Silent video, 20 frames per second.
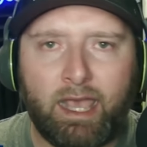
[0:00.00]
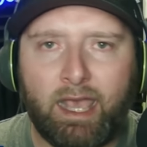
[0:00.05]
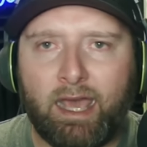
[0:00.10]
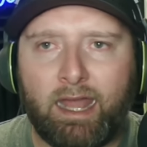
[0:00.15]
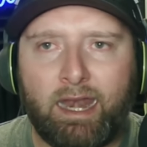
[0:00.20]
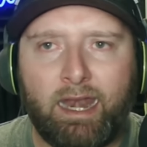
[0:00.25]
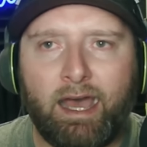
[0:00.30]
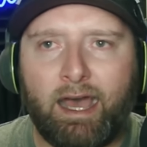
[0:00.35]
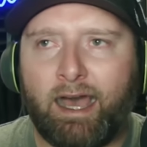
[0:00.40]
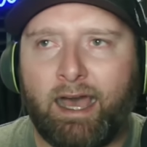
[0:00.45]

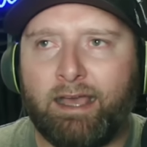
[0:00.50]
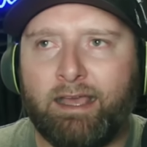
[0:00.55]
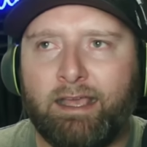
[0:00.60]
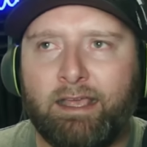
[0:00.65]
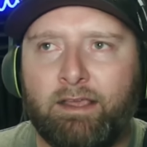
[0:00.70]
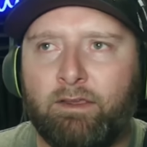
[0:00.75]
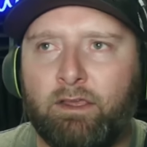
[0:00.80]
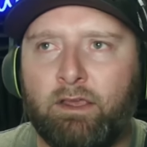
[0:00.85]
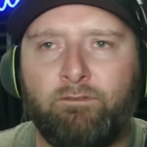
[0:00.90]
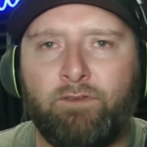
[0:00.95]
And
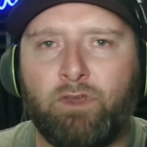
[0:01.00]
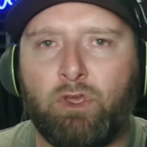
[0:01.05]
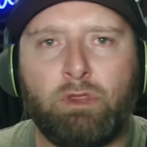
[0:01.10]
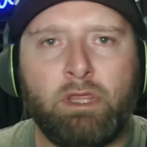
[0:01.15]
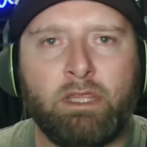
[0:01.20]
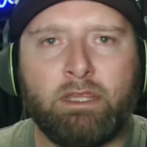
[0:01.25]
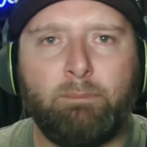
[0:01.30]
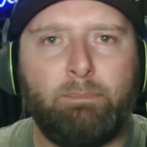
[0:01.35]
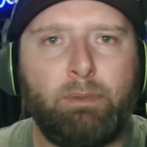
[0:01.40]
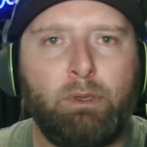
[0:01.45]
if you
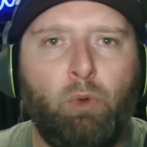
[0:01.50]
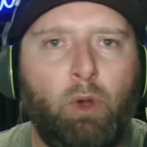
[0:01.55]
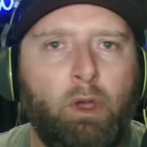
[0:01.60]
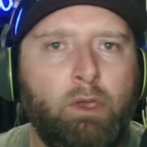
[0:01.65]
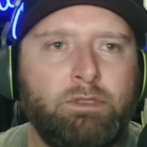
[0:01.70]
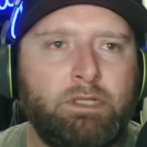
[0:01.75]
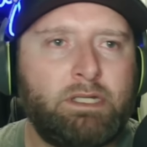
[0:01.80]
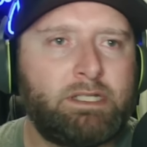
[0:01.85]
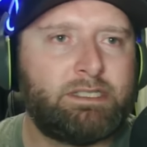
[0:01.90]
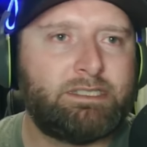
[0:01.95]
think that BYU
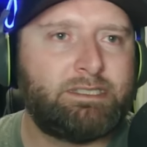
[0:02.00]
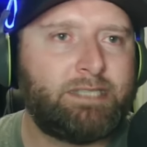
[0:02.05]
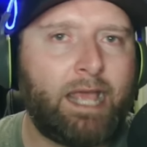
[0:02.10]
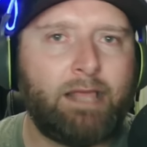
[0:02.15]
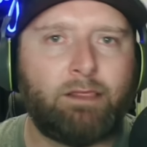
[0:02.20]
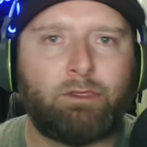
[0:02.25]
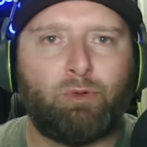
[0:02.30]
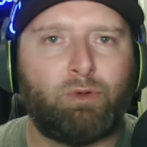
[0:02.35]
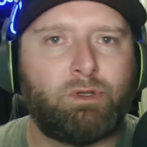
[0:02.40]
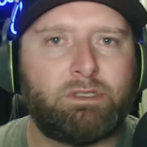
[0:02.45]
is going to
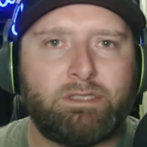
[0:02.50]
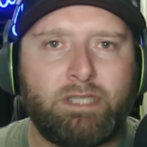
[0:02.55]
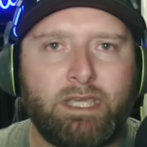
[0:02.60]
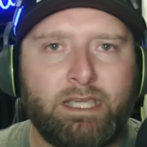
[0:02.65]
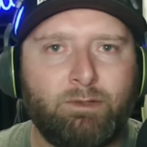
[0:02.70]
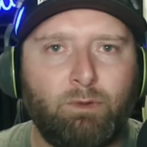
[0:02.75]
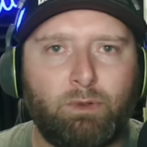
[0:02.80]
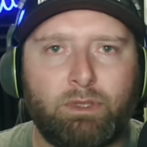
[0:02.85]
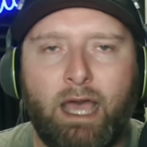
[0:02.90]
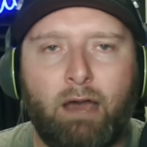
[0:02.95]
skate through a
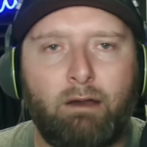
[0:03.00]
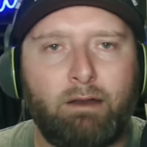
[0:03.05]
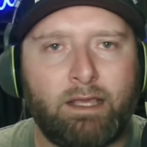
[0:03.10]
season without